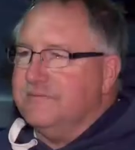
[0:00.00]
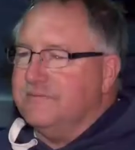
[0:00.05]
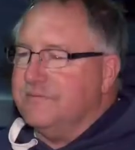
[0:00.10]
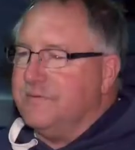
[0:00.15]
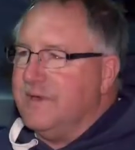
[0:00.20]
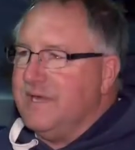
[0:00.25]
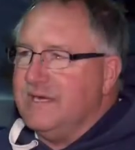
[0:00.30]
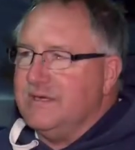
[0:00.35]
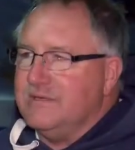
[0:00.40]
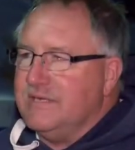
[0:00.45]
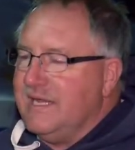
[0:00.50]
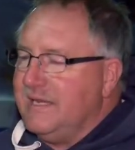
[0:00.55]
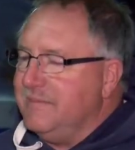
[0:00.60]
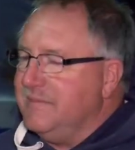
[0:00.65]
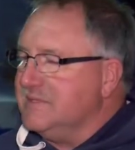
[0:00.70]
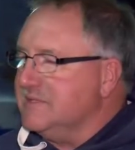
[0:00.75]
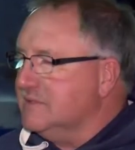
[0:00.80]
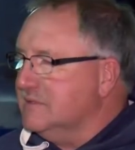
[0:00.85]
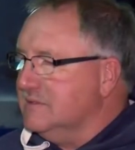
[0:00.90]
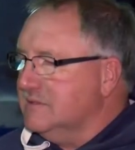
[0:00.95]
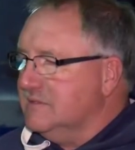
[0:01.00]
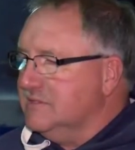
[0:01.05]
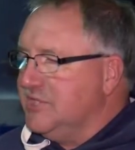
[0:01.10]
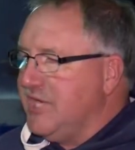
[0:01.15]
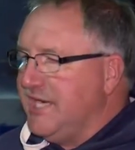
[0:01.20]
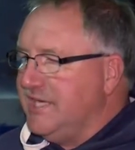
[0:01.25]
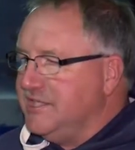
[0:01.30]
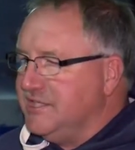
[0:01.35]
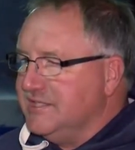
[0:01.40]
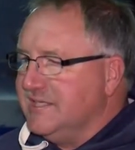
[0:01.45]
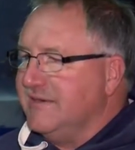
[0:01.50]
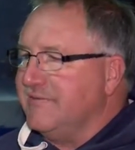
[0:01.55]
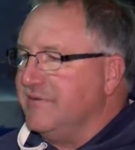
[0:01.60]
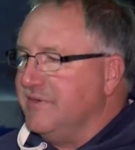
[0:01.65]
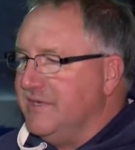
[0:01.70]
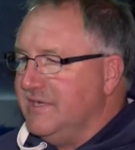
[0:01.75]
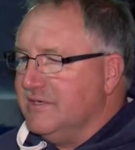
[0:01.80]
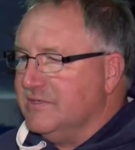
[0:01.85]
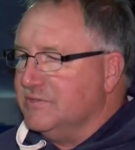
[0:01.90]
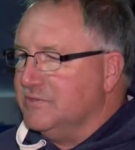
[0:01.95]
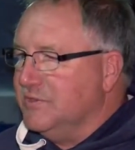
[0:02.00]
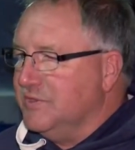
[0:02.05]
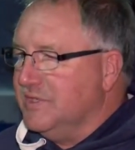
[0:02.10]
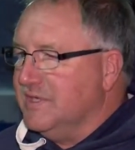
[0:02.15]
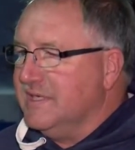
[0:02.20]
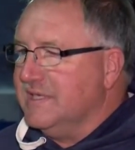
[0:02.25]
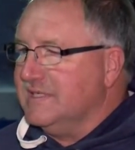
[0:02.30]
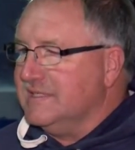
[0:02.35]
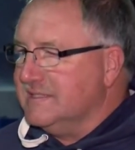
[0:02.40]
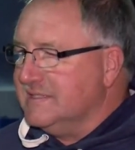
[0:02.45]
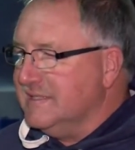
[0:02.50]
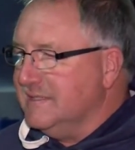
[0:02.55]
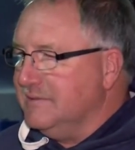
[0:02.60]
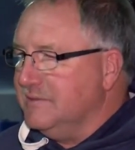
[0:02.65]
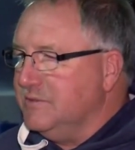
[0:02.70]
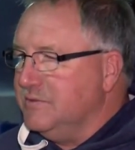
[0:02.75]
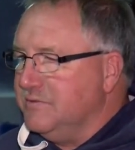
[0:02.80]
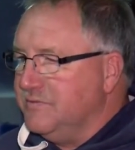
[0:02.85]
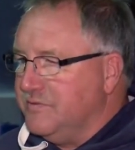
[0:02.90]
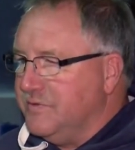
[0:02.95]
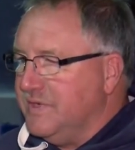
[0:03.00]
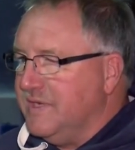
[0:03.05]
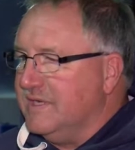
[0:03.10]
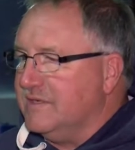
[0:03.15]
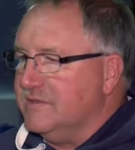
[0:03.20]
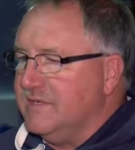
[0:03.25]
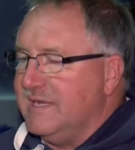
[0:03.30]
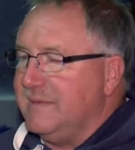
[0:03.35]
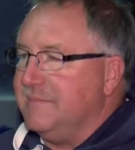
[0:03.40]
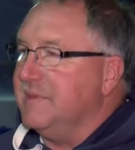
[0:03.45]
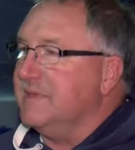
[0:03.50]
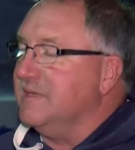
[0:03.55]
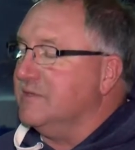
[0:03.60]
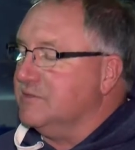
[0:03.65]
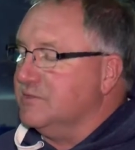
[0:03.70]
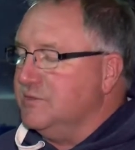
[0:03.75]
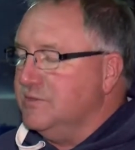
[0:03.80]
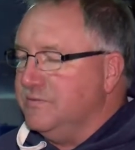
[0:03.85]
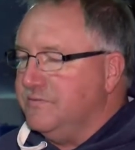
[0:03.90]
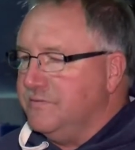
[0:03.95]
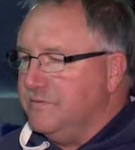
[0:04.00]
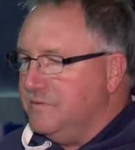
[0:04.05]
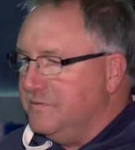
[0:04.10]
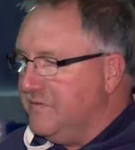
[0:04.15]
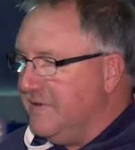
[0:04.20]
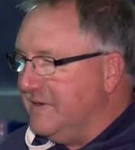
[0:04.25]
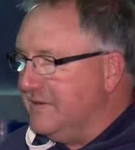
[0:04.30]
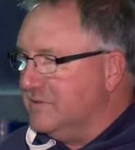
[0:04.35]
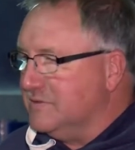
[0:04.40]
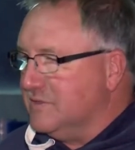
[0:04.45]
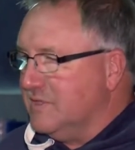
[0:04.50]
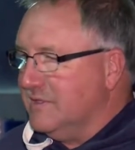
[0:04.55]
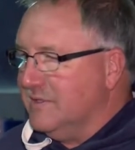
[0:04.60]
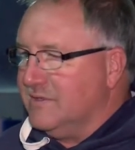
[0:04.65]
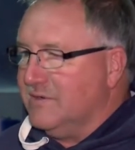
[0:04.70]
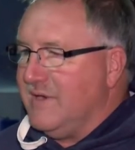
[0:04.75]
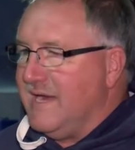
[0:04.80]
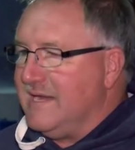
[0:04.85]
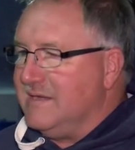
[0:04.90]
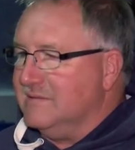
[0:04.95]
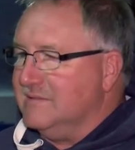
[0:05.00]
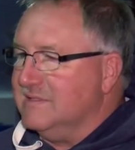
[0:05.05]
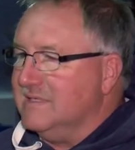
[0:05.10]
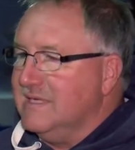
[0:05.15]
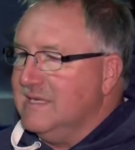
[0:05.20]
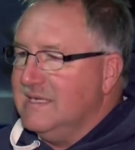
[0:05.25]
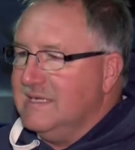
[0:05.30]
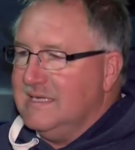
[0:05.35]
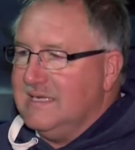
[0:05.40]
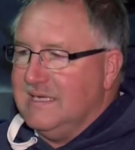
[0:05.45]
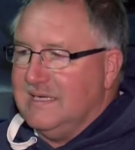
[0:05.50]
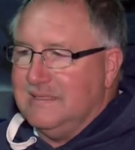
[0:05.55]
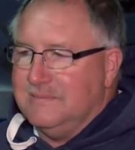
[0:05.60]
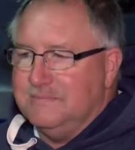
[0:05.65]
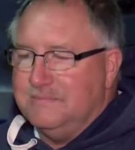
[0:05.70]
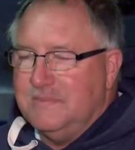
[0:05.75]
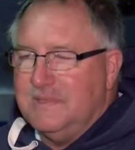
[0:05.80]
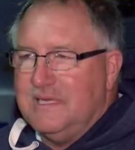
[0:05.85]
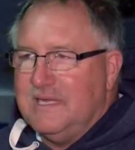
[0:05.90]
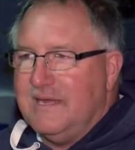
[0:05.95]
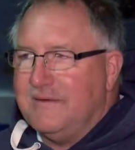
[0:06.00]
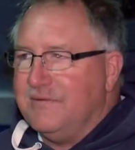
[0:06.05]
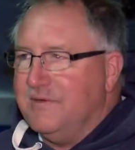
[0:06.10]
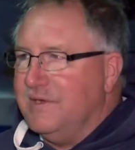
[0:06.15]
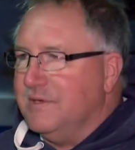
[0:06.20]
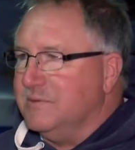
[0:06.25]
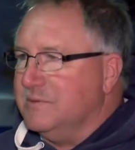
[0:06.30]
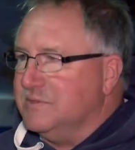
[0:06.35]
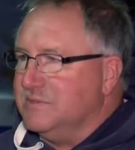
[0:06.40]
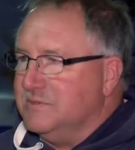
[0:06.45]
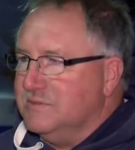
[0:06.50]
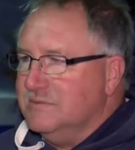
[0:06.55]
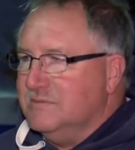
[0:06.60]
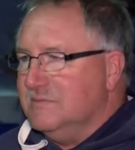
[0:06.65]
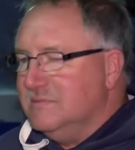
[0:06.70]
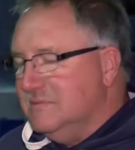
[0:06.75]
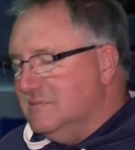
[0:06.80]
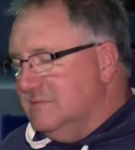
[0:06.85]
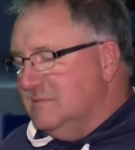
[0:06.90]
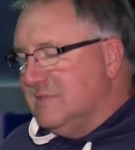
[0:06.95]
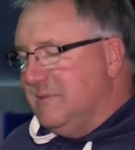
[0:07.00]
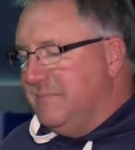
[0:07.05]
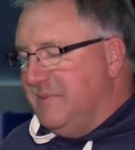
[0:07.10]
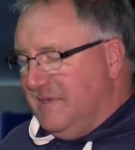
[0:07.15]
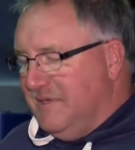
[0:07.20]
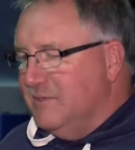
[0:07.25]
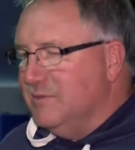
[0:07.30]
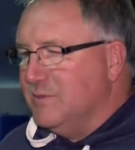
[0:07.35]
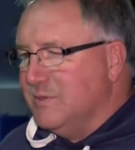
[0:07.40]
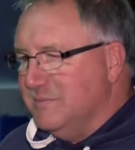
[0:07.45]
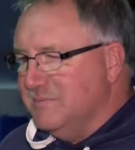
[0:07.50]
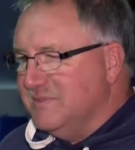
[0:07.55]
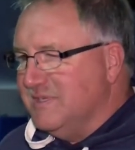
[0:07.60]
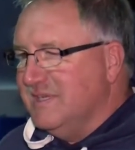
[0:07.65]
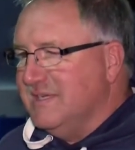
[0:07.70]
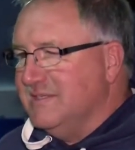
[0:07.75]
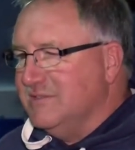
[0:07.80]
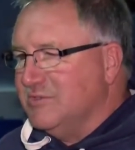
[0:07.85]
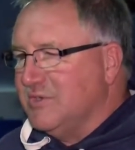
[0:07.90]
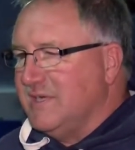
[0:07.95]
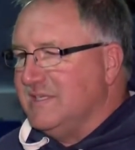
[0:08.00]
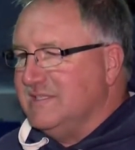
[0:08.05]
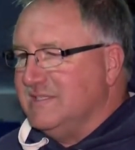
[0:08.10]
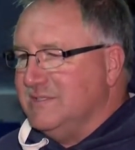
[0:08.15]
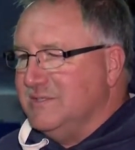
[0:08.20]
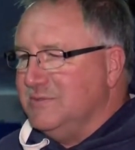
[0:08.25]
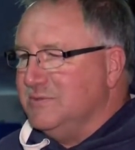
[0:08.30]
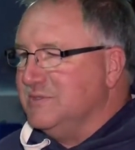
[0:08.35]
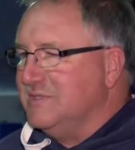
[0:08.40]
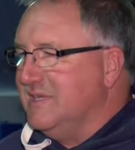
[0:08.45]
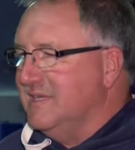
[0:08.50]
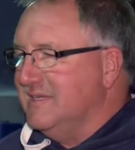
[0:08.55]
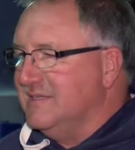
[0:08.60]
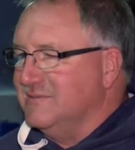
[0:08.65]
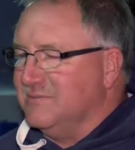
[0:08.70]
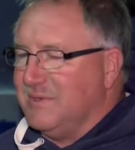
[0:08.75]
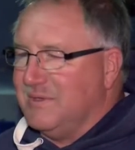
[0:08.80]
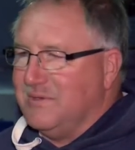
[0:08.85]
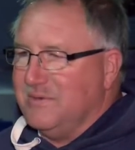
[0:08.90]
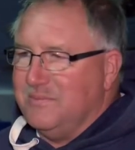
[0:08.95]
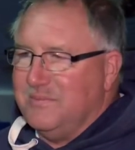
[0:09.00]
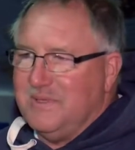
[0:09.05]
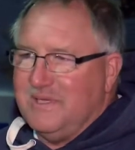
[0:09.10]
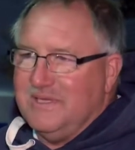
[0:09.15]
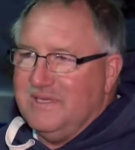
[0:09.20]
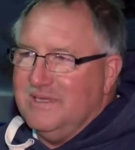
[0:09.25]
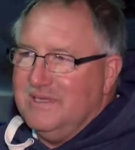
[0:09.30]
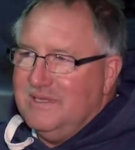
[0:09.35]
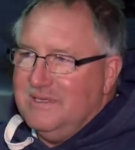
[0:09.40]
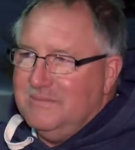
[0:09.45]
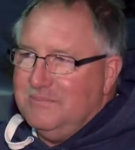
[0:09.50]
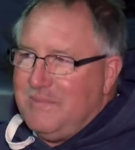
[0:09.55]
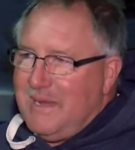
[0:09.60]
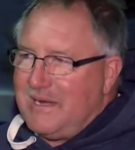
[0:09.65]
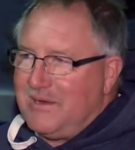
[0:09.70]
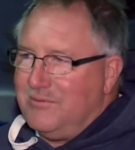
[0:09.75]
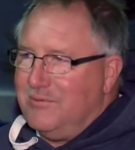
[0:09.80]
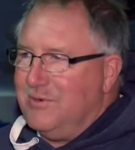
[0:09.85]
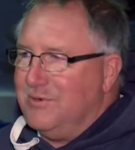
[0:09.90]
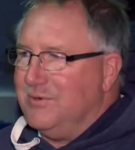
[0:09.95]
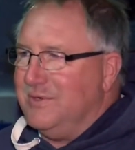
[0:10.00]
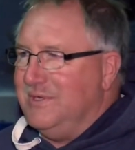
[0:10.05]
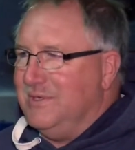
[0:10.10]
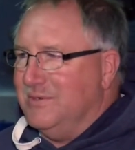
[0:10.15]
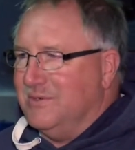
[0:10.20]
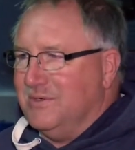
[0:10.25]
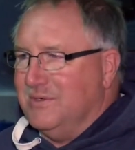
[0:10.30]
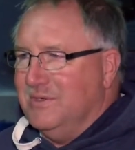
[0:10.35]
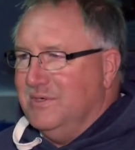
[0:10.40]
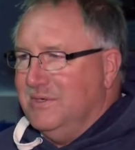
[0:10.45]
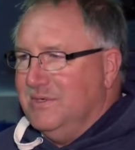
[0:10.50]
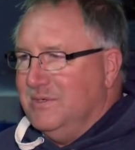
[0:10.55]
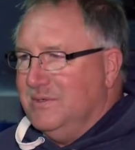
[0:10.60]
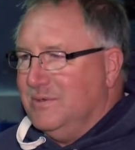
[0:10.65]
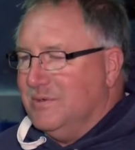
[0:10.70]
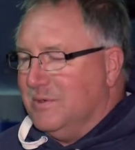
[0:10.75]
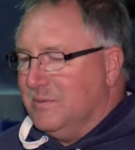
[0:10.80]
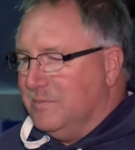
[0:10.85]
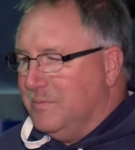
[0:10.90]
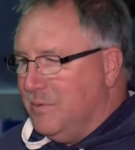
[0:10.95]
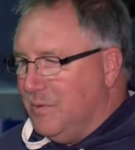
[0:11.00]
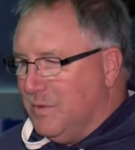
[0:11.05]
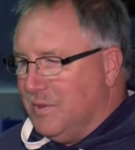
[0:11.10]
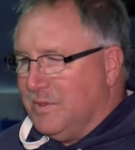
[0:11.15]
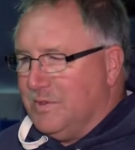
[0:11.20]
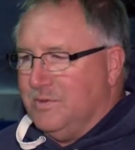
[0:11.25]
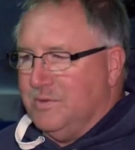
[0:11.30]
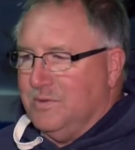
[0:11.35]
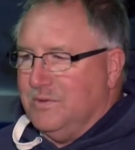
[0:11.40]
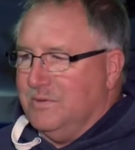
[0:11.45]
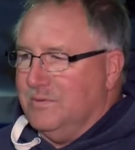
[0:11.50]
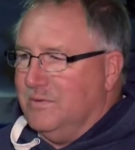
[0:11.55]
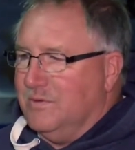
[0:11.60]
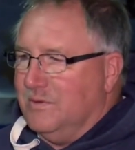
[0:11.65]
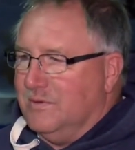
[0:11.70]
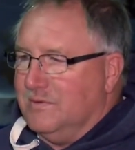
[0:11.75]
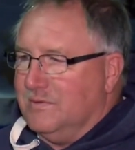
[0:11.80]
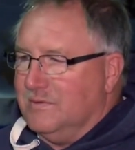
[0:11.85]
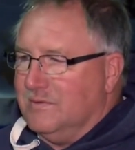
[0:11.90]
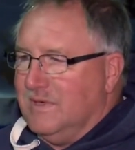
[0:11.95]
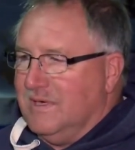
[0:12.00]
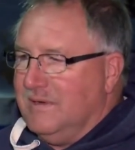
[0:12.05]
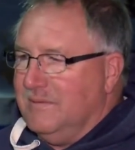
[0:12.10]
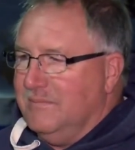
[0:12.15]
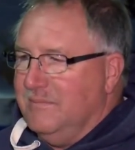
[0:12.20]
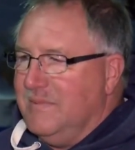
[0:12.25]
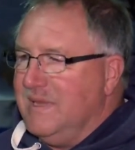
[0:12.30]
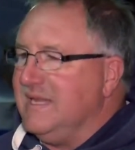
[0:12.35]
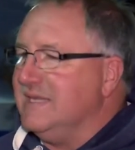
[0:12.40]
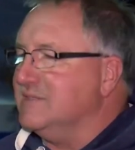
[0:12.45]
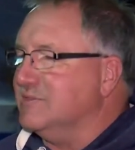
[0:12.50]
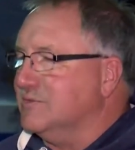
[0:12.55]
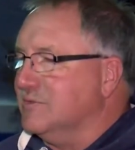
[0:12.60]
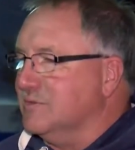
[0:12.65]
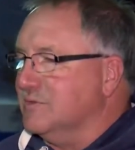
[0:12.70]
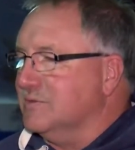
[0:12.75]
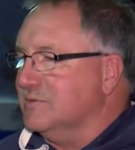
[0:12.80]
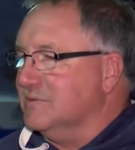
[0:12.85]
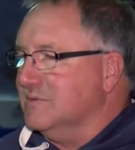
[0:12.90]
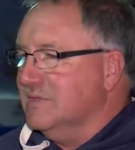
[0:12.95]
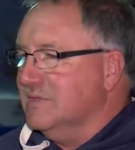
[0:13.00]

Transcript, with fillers: free entertainment changes every year, so you're going to get to see new free entertainment. There's new food vendors on the grounds. Um, every year, somebody new comes in and tries to do things, whether it be macaroni or, or pork or, or meats or